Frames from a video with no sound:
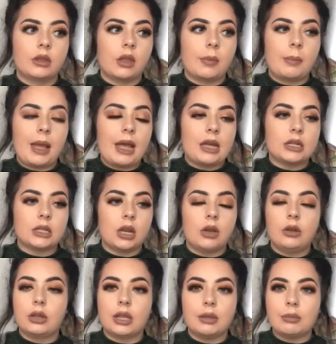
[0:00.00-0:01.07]
mad. Like
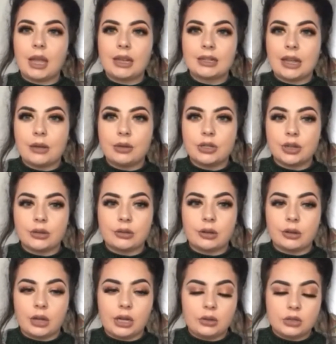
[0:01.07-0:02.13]
looking back now,
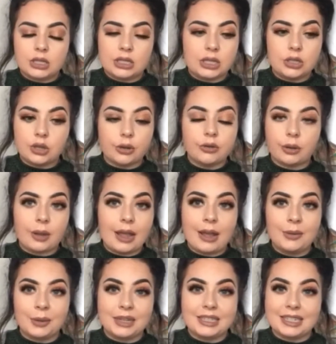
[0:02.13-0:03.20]
I honestly don't know
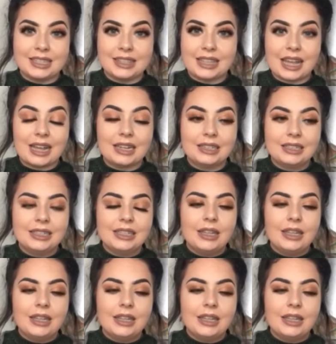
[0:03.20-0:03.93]
how I did that.